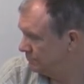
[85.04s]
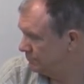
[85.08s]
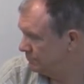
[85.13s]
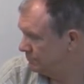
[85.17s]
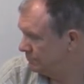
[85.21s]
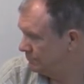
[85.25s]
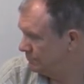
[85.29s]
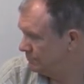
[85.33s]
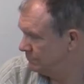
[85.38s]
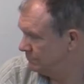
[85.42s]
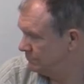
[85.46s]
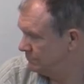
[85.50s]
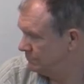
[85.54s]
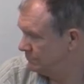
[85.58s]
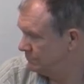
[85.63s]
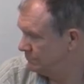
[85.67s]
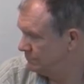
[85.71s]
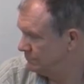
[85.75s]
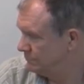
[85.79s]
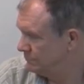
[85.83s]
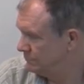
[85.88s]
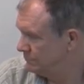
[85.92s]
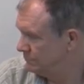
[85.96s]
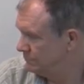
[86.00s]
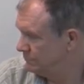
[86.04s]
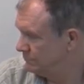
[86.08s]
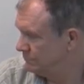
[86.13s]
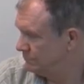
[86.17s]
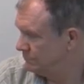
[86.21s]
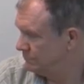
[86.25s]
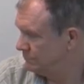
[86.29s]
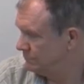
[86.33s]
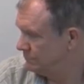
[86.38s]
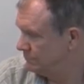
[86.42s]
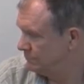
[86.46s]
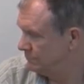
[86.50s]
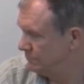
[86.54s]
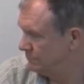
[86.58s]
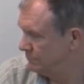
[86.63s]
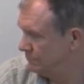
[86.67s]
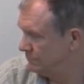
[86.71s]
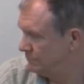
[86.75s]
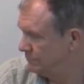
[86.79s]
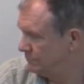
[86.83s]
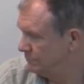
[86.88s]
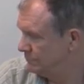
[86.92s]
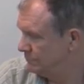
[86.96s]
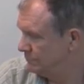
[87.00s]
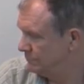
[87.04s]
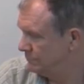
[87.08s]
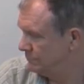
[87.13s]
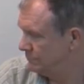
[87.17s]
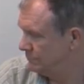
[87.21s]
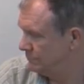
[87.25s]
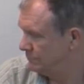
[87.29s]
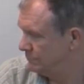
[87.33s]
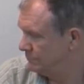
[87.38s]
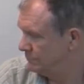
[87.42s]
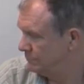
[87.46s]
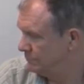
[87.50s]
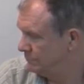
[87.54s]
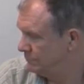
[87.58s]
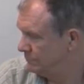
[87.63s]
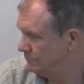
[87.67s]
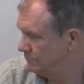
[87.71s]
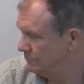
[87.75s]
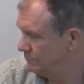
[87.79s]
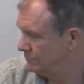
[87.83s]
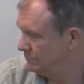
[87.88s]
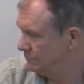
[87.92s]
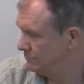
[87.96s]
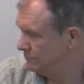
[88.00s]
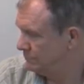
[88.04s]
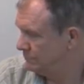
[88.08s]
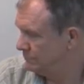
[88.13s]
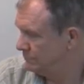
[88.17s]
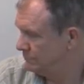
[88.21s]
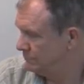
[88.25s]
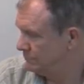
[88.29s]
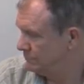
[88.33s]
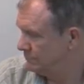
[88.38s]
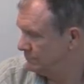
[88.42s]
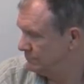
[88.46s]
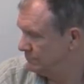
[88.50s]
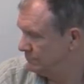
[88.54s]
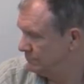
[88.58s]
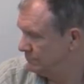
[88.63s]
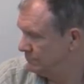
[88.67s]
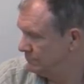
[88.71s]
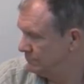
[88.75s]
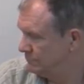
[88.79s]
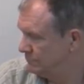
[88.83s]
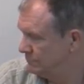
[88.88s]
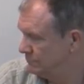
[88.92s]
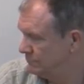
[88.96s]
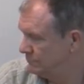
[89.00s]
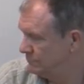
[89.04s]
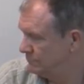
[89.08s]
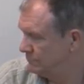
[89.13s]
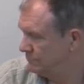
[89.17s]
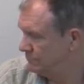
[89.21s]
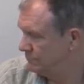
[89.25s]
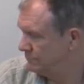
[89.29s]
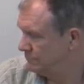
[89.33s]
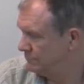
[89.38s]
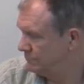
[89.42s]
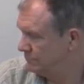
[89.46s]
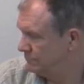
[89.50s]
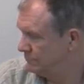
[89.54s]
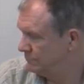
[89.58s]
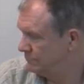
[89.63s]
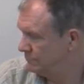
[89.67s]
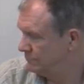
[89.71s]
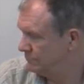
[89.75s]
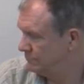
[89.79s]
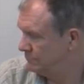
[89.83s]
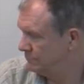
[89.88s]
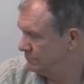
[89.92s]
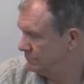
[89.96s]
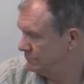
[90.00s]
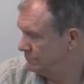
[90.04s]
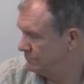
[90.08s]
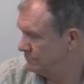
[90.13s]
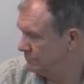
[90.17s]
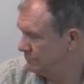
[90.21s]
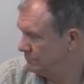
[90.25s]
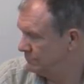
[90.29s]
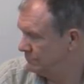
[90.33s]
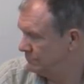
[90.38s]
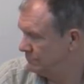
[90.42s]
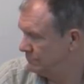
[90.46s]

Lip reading: This person isn't speaking.